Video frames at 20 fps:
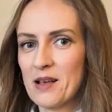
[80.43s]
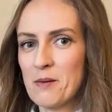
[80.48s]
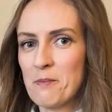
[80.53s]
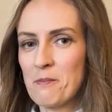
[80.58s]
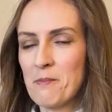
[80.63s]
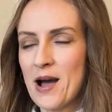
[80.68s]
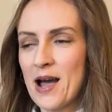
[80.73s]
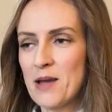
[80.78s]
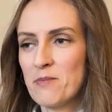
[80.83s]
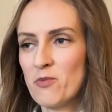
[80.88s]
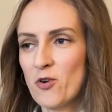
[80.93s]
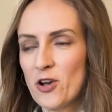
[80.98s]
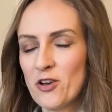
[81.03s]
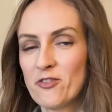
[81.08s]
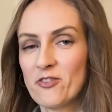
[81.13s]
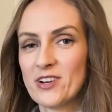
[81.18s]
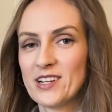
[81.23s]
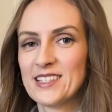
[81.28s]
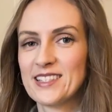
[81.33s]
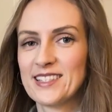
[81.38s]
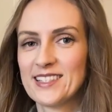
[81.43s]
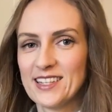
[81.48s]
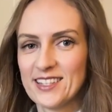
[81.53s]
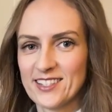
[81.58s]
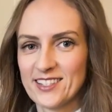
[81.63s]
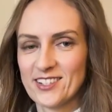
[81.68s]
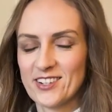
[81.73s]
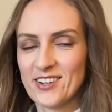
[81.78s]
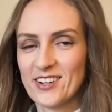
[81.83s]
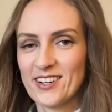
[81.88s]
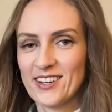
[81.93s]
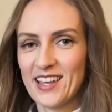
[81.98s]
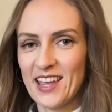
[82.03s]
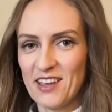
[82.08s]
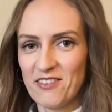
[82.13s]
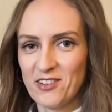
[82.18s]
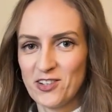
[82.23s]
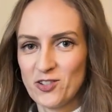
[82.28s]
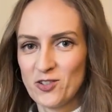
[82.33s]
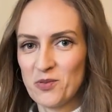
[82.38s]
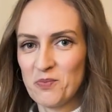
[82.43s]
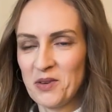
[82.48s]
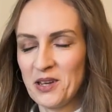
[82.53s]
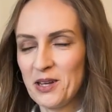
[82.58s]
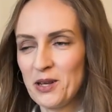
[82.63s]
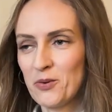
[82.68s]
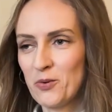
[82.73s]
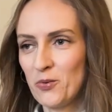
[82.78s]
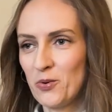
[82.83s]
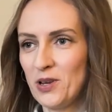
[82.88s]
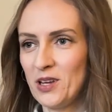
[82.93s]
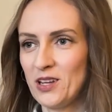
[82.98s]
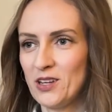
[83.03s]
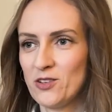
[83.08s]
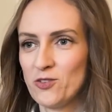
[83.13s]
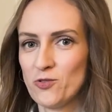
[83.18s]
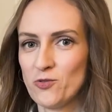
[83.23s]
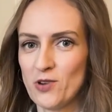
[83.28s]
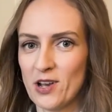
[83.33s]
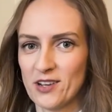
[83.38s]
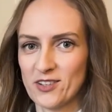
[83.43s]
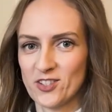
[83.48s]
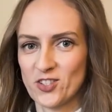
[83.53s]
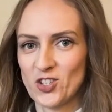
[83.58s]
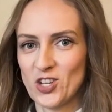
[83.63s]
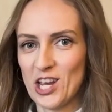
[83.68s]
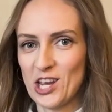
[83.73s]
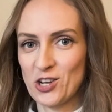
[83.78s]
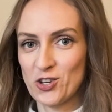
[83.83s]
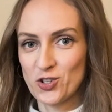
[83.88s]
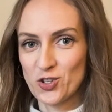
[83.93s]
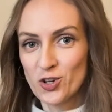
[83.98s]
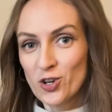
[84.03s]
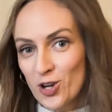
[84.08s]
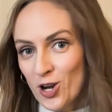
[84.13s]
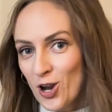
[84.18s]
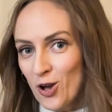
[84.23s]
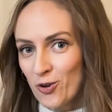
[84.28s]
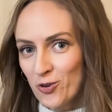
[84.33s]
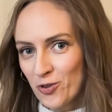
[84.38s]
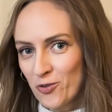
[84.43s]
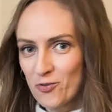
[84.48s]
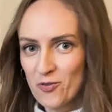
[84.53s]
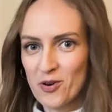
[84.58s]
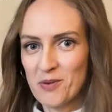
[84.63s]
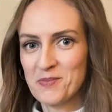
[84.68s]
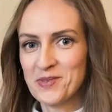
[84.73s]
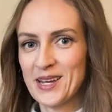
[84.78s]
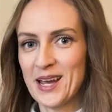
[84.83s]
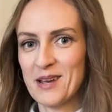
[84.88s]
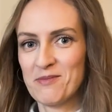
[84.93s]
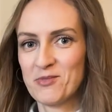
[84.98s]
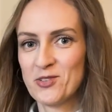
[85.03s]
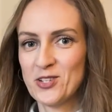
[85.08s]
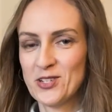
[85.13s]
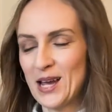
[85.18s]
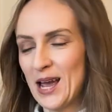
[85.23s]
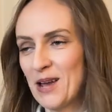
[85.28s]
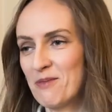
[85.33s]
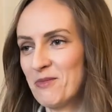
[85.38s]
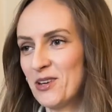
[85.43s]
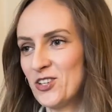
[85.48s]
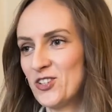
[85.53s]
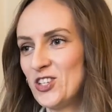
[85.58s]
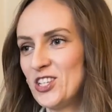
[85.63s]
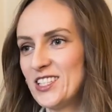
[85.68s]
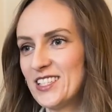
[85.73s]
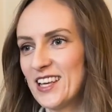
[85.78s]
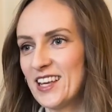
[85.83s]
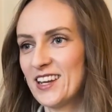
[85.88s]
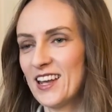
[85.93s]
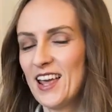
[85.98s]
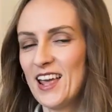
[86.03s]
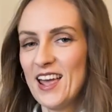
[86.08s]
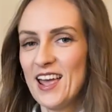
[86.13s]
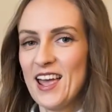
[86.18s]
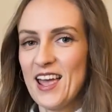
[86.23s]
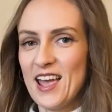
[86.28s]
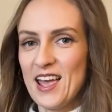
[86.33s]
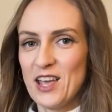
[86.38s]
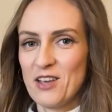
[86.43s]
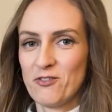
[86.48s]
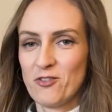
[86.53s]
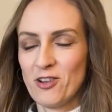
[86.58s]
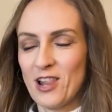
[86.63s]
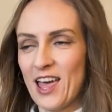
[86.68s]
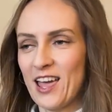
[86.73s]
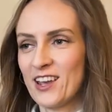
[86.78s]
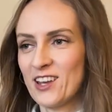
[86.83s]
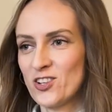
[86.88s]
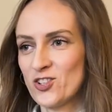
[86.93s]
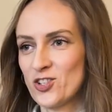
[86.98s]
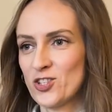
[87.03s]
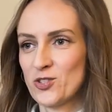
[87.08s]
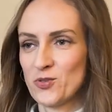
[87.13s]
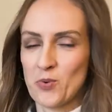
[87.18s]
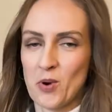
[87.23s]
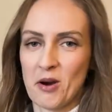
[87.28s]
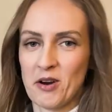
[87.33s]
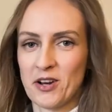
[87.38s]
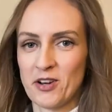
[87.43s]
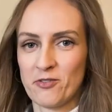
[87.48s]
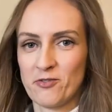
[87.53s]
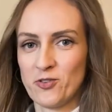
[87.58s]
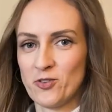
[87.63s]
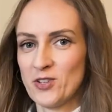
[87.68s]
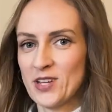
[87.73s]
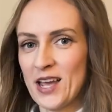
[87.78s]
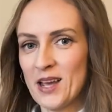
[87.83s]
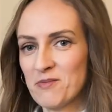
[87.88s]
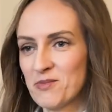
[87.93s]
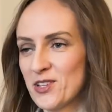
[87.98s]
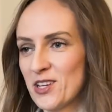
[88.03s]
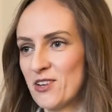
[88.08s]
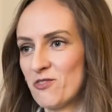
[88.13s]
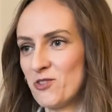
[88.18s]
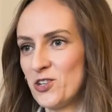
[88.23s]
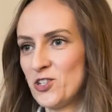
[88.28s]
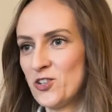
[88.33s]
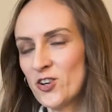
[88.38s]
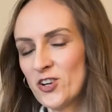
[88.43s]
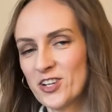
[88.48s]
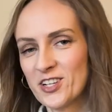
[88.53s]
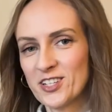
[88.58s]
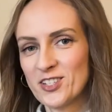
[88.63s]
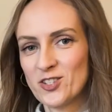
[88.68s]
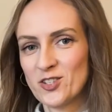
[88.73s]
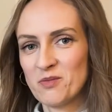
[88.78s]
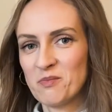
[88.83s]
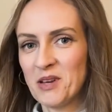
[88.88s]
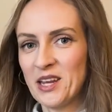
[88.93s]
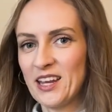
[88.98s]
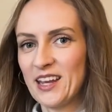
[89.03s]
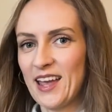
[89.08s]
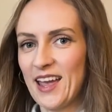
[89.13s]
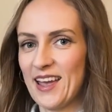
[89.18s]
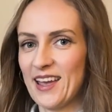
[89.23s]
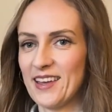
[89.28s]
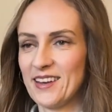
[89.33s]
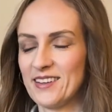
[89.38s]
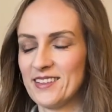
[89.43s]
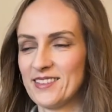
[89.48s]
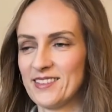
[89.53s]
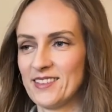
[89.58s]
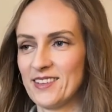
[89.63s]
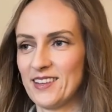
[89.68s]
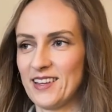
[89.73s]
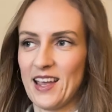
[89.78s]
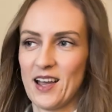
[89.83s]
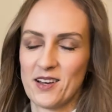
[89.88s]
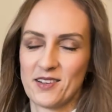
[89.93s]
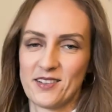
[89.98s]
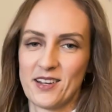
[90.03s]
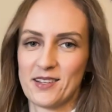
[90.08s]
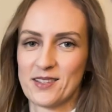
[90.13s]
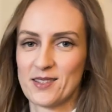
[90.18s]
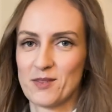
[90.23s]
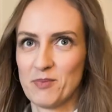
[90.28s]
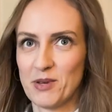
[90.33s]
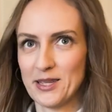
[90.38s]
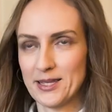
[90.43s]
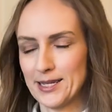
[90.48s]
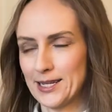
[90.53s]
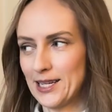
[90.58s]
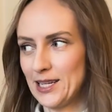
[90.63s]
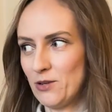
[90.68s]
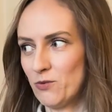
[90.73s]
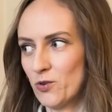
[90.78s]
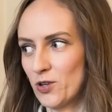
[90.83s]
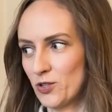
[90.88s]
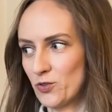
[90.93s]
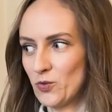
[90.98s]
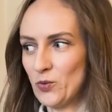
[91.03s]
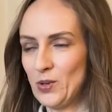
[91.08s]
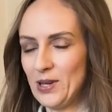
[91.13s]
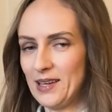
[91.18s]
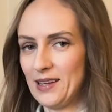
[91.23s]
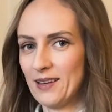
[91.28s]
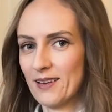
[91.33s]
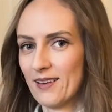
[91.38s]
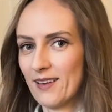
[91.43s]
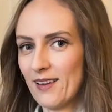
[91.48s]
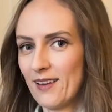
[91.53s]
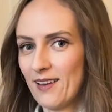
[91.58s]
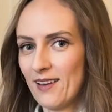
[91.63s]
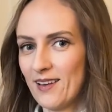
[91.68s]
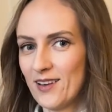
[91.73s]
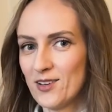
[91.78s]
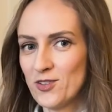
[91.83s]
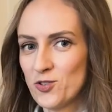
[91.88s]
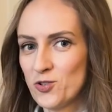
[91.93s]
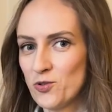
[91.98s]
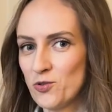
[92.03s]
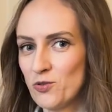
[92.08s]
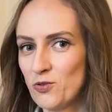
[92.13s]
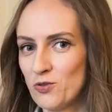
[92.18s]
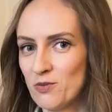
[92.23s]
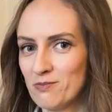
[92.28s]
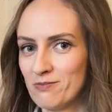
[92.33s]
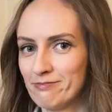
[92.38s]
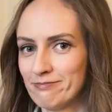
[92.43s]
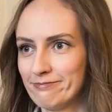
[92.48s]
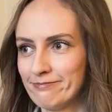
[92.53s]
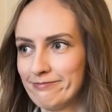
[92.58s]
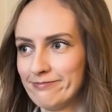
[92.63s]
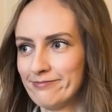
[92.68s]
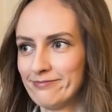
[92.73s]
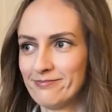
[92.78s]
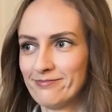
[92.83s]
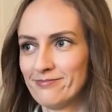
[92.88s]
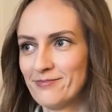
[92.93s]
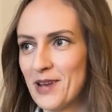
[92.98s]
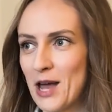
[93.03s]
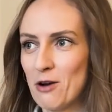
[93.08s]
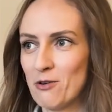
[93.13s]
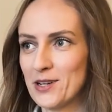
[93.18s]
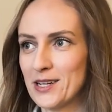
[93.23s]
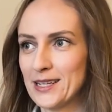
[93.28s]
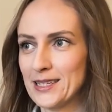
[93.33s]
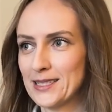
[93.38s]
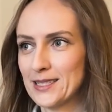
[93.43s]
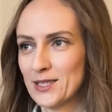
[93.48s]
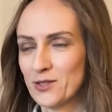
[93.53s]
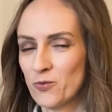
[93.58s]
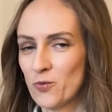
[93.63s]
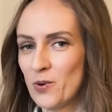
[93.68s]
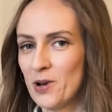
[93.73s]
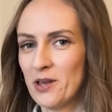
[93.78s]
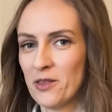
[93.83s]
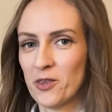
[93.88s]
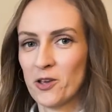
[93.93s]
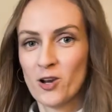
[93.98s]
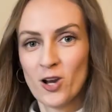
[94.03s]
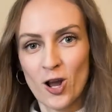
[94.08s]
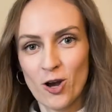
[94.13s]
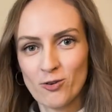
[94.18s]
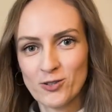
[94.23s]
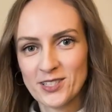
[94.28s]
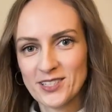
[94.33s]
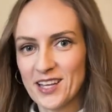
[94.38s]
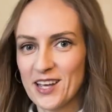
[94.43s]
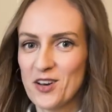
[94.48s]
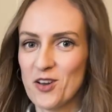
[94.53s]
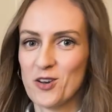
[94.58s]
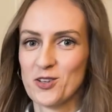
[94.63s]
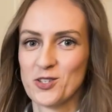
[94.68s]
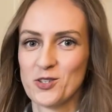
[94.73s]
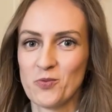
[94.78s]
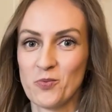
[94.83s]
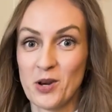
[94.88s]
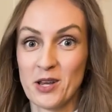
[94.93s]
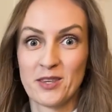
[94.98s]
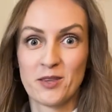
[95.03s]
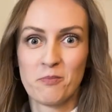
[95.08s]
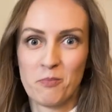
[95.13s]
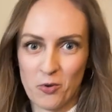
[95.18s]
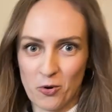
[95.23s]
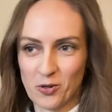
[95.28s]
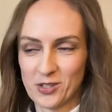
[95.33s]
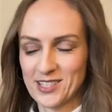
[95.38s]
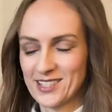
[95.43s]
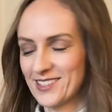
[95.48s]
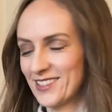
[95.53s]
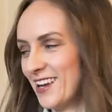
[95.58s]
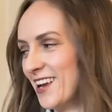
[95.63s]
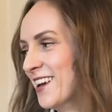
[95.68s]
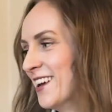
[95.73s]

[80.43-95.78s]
My boyfriend's sister gave it to me. We do exchange clothes from time to time, and she said, if you like it, just wear it a few times and return it to me. And yeah, that's basically what we do nowadays with clothes and also with books.